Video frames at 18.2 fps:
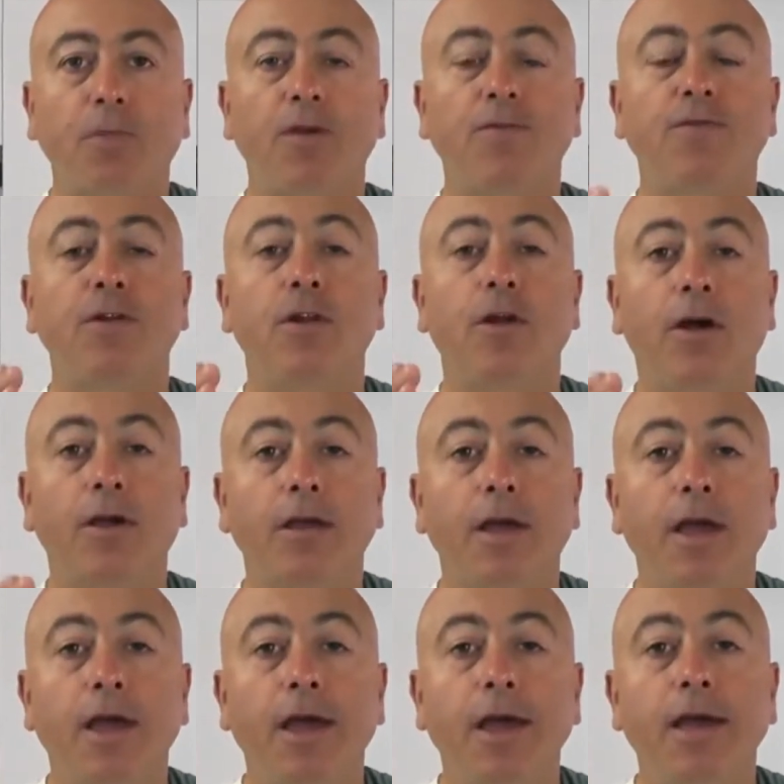If you like
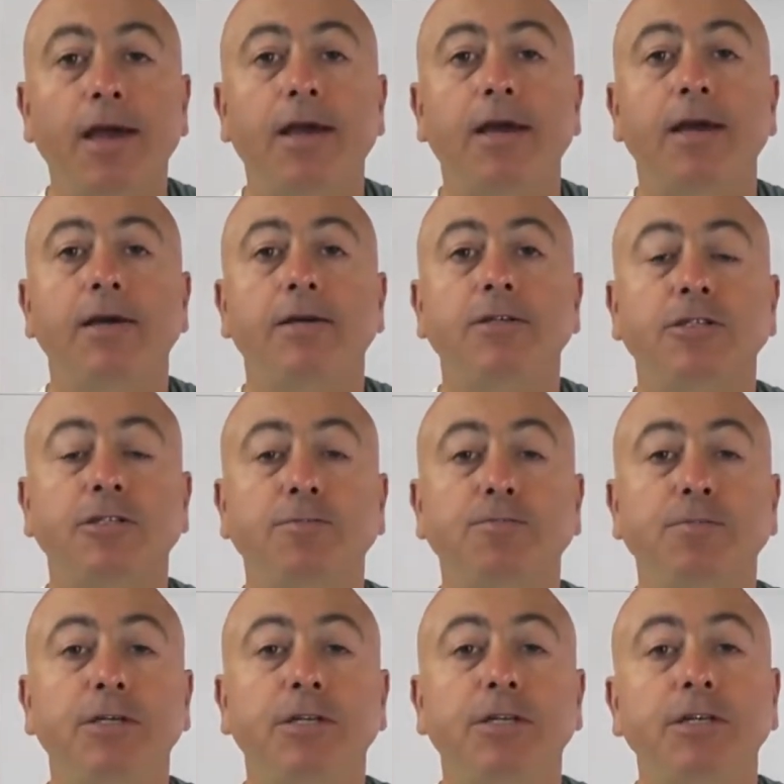egg,
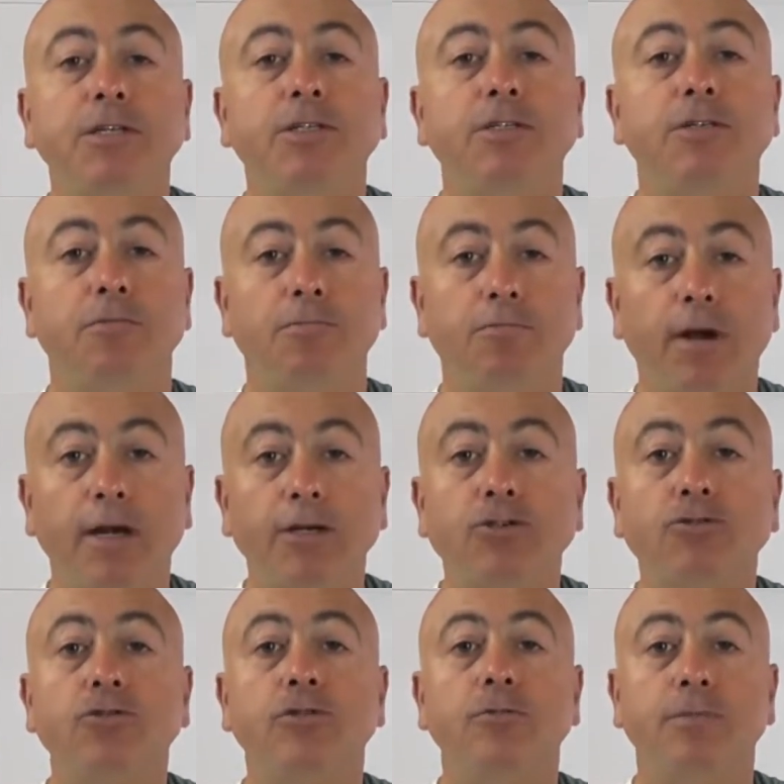spinach,
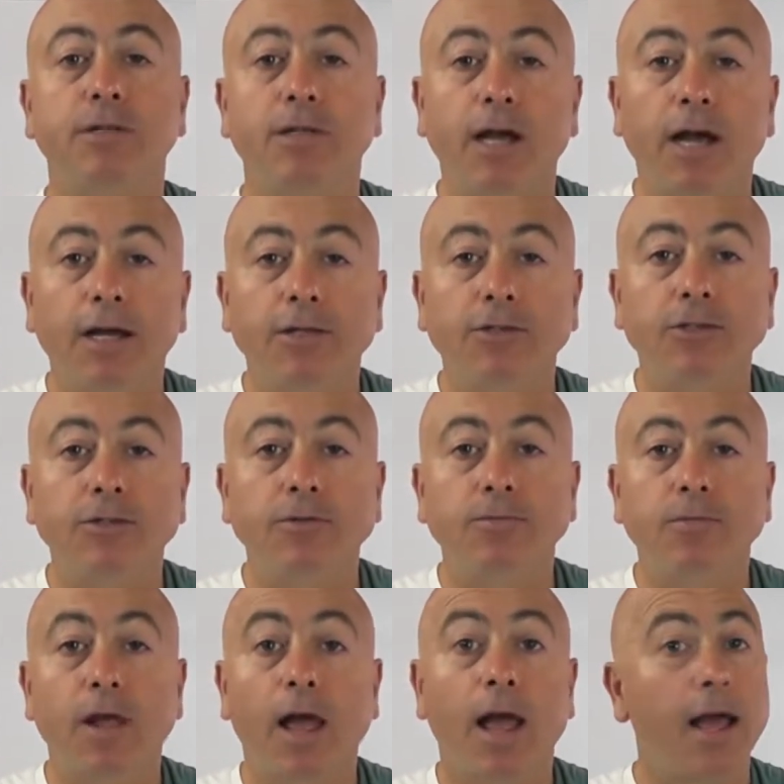mushroom and
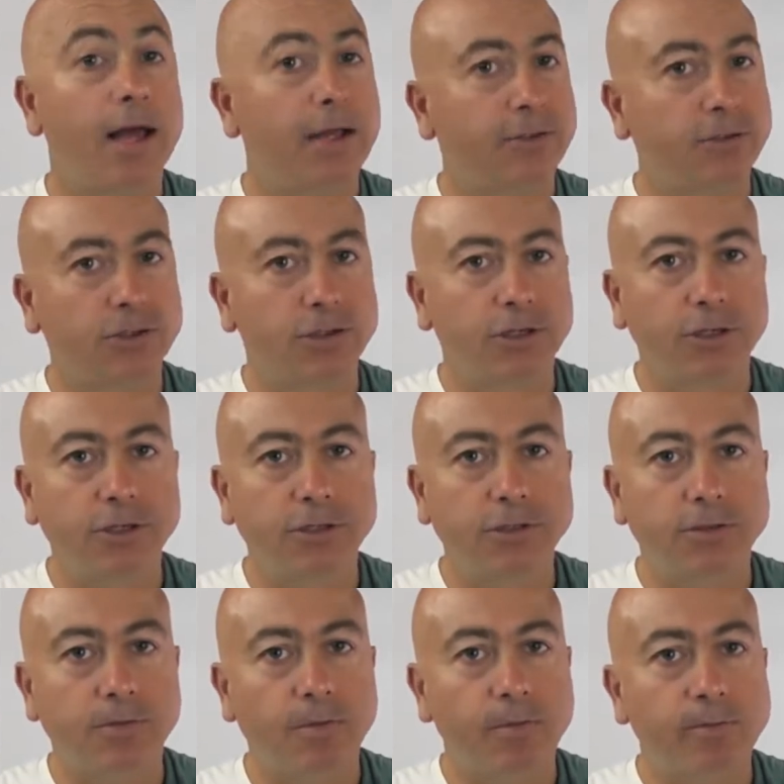onion and
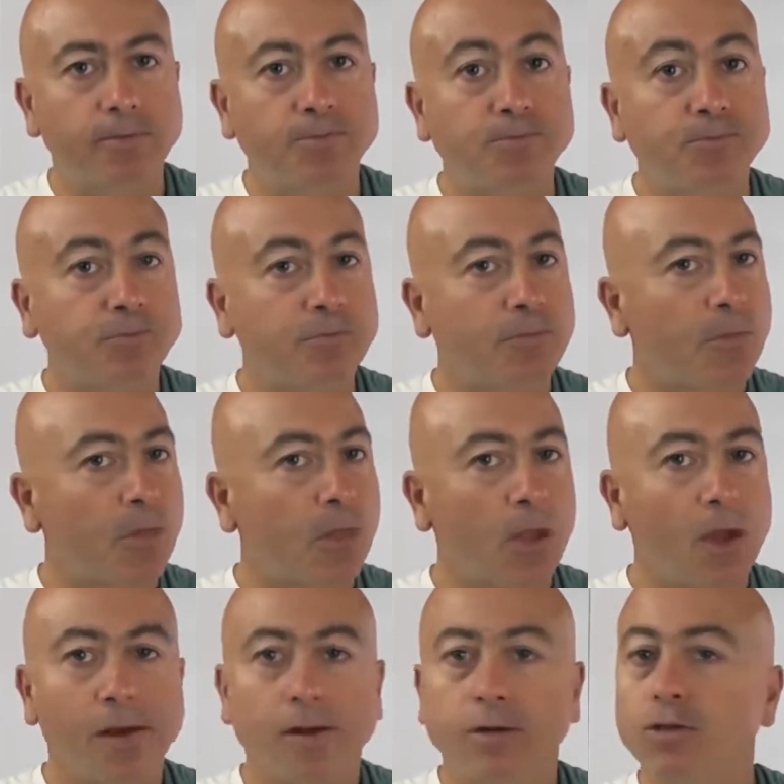cheese,
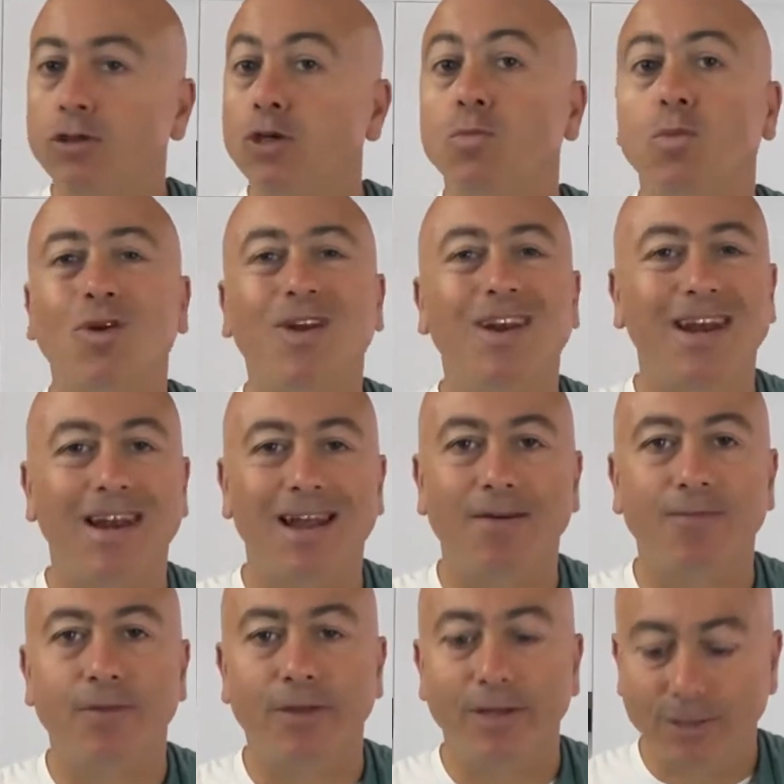you will
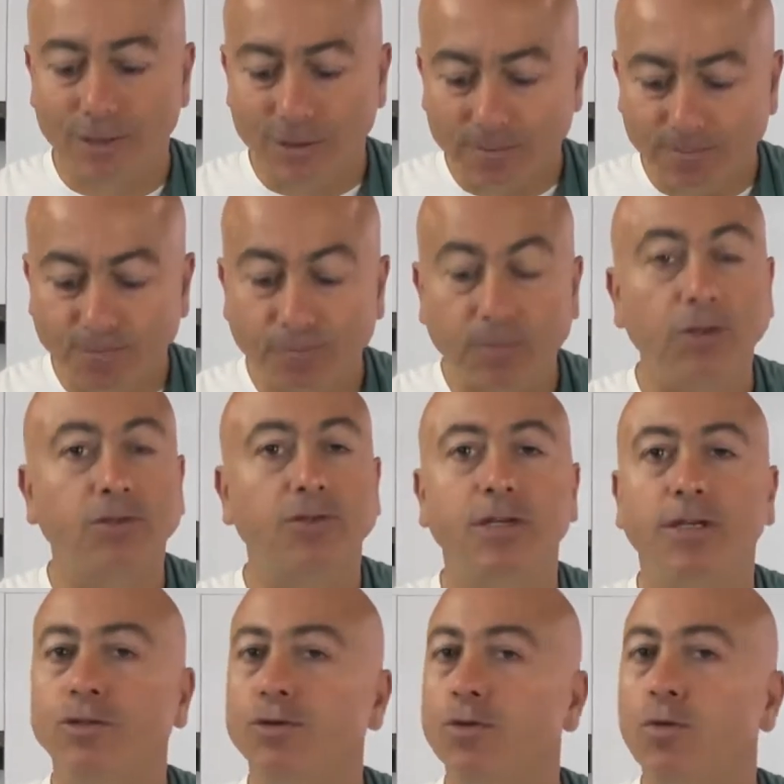love this,
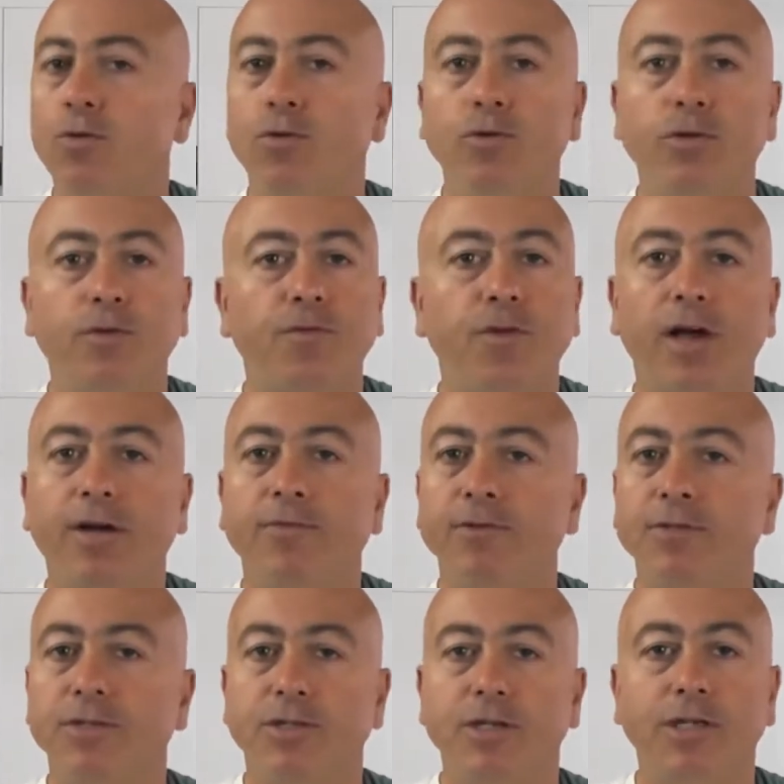because that's all the
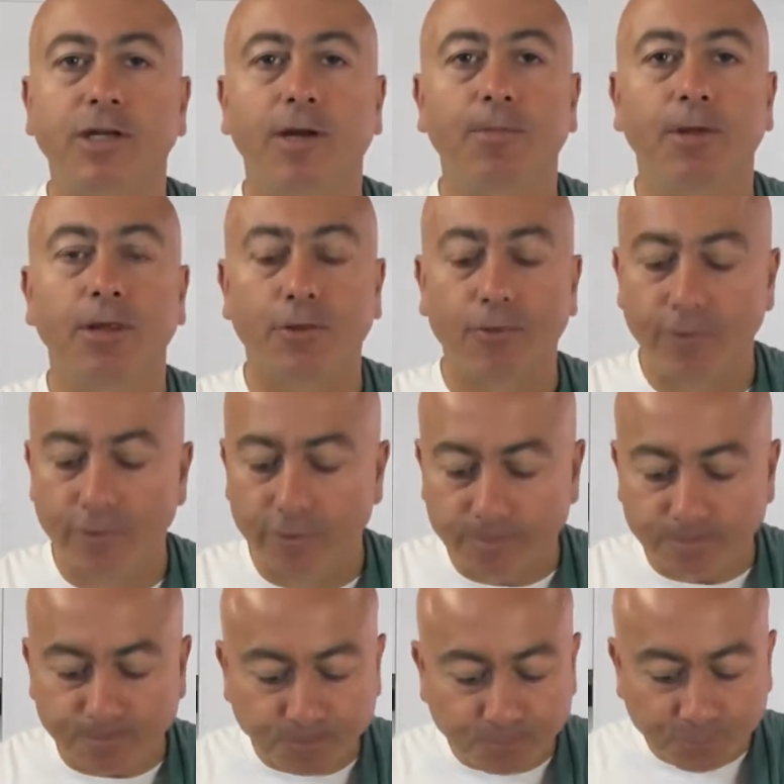flavours that are coming
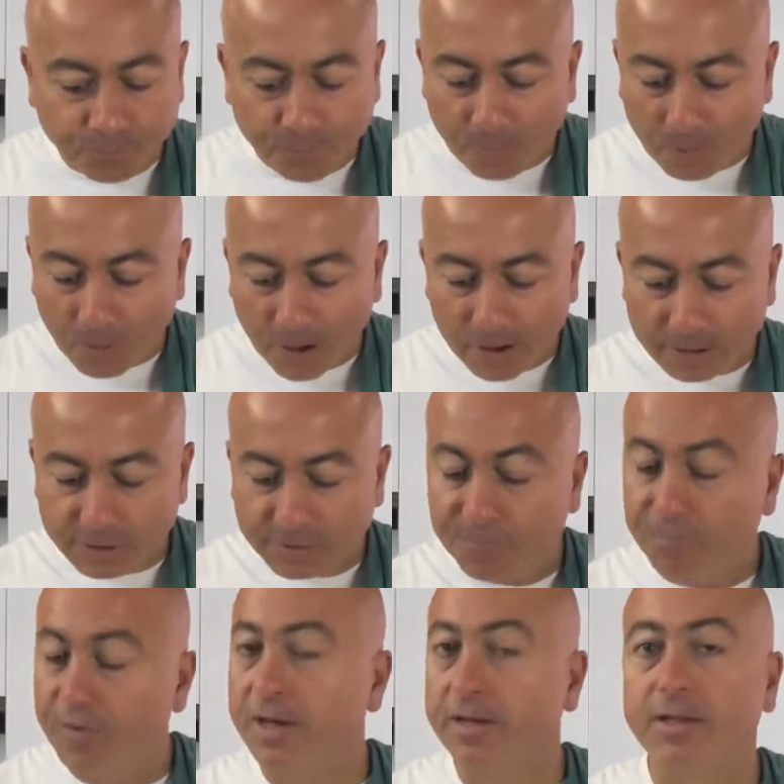through.
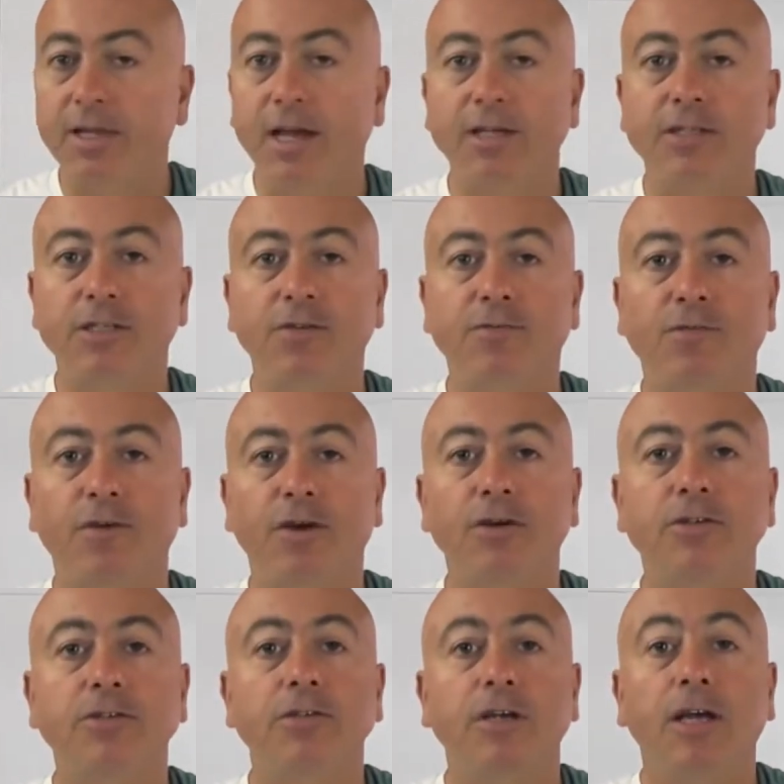It's fantastic,
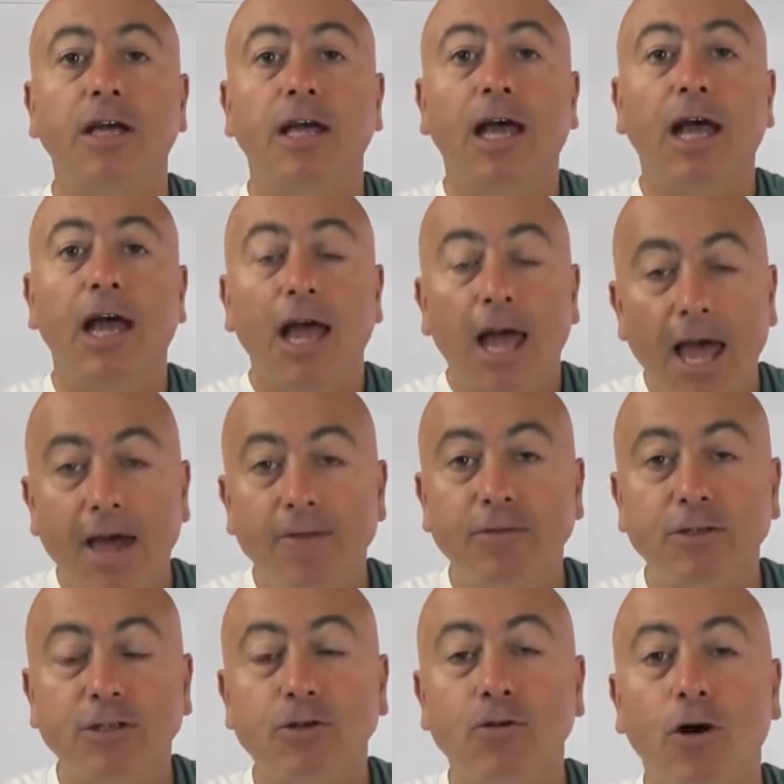folks.
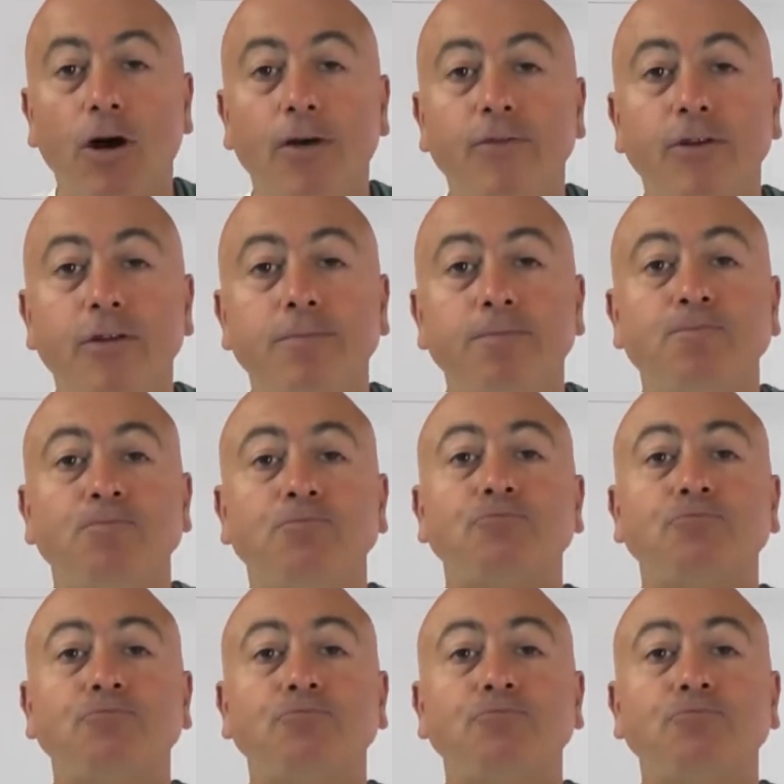Have a try of it.